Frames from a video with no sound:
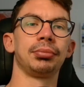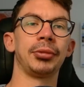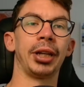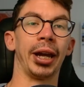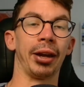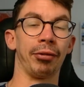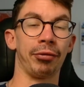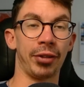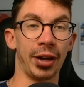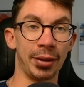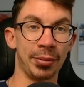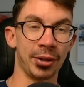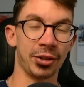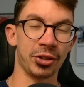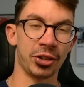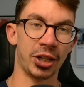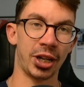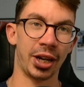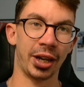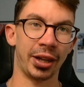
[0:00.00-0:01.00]
Yeah, Fabian
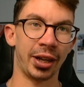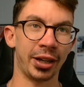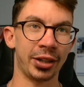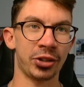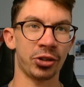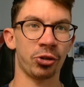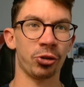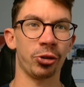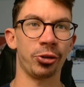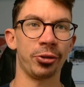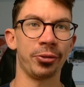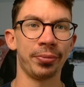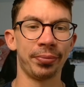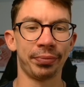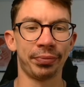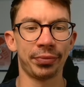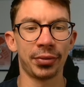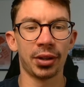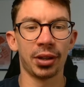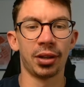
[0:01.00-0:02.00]
Schär, that's true.
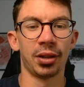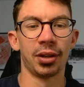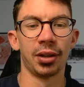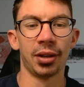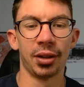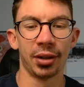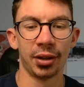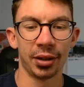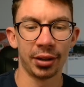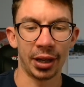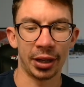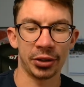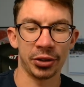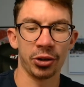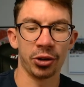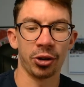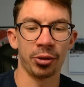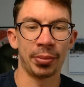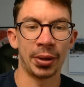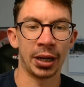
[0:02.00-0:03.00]
That's
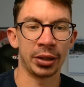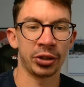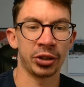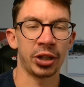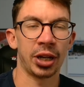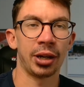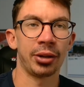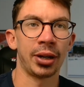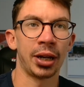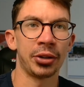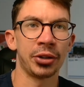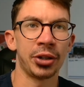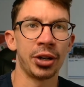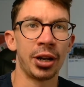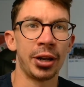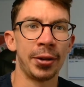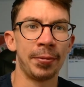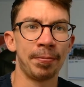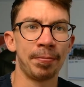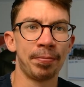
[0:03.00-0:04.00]
not a bad shout,
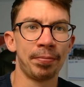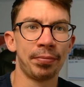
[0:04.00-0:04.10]
actually.